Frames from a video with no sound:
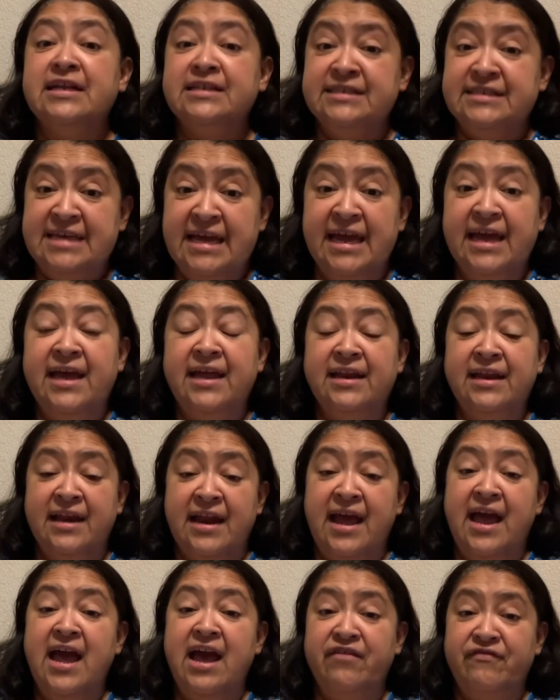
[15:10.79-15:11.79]
10 and
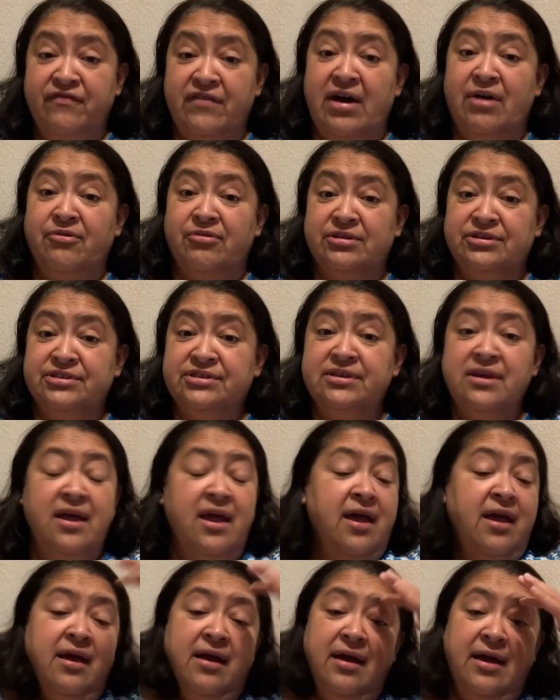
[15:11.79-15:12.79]
a half hours,
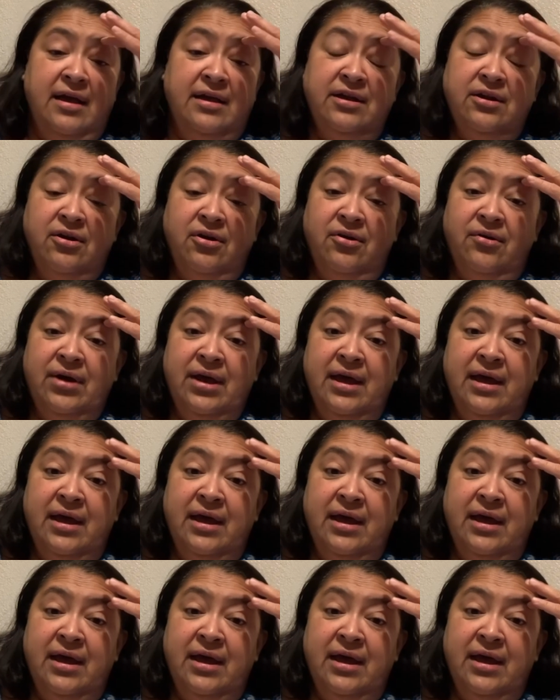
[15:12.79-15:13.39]
and all